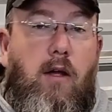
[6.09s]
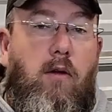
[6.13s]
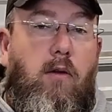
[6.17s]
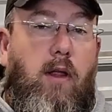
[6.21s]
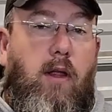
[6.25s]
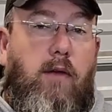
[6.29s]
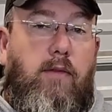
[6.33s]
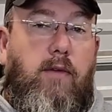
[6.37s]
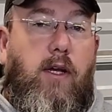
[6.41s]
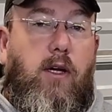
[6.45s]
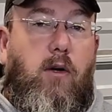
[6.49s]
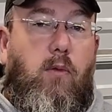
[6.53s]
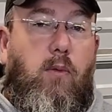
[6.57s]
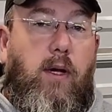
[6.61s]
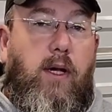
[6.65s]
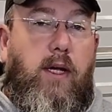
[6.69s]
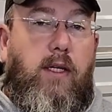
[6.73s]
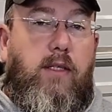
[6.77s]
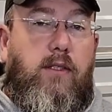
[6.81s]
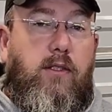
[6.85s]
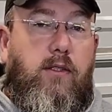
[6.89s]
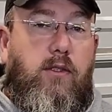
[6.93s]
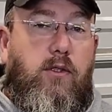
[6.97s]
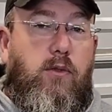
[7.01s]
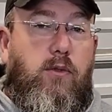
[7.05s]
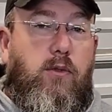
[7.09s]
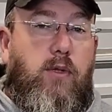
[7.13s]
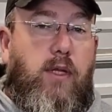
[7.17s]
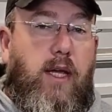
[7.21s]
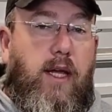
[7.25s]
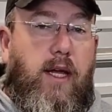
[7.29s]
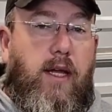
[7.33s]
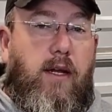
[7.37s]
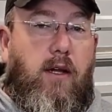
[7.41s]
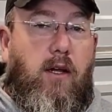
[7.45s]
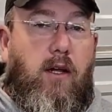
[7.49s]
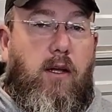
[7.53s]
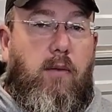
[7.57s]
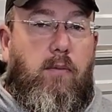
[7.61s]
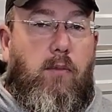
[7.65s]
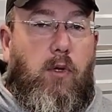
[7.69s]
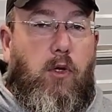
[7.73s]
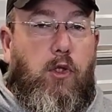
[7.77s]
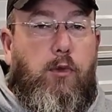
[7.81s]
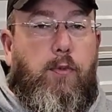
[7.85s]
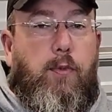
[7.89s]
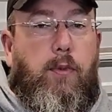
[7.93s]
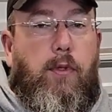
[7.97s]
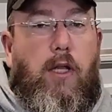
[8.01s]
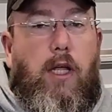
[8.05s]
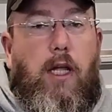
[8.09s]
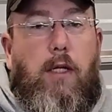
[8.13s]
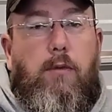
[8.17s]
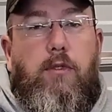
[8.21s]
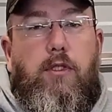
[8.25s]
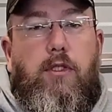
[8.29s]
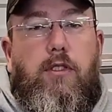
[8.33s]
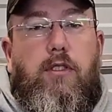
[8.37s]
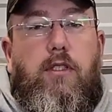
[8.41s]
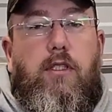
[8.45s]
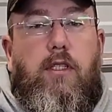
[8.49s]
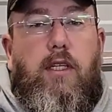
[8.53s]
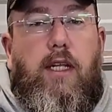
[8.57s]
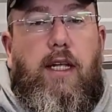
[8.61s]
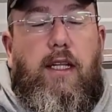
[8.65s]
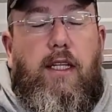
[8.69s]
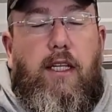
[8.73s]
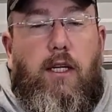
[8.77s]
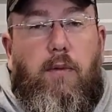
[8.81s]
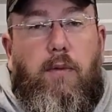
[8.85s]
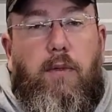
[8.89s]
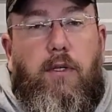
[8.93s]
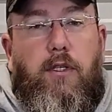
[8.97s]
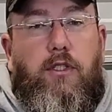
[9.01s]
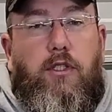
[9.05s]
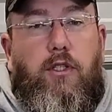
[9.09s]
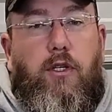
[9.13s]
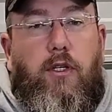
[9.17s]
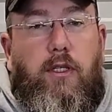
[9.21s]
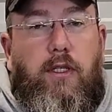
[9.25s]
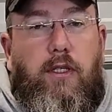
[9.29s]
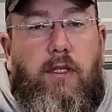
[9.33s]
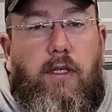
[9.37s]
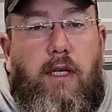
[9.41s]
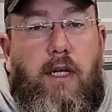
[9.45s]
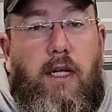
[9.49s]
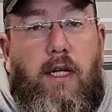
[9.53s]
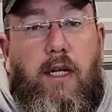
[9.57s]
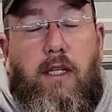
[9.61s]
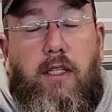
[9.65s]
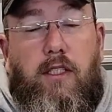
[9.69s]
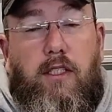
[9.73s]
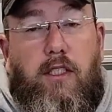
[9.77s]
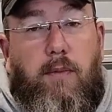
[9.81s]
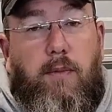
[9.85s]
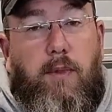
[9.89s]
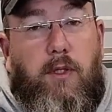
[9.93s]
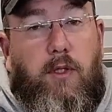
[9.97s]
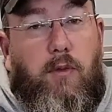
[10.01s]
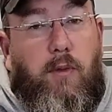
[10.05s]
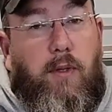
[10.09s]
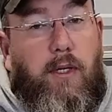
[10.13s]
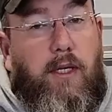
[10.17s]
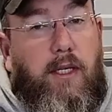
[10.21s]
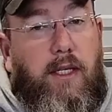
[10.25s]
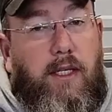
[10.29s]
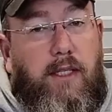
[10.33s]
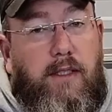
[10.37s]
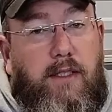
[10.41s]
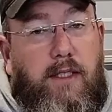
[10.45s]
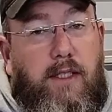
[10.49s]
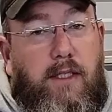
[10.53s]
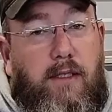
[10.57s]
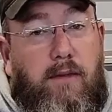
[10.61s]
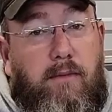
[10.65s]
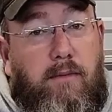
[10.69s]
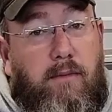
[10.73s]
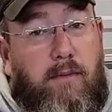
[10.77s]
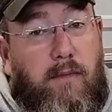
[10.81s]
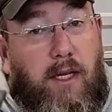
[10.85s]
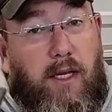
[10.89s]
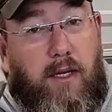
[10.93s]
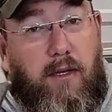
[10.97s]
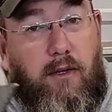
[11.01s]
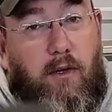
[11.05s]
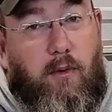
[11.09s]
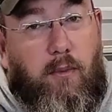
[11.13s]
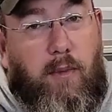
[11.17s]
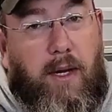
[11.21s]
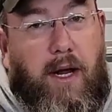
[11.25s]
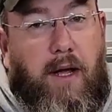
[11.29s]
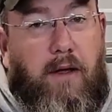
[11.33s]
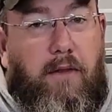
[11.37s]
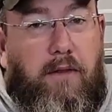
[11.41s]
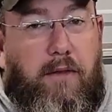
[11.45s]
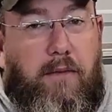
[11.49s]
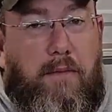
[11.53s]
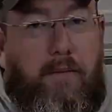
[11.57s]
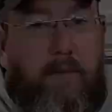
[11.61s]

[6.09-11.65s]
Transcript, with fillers: I've got a way to do that on multiple objects today that I want to show you. It's going to be quick and easy and no math.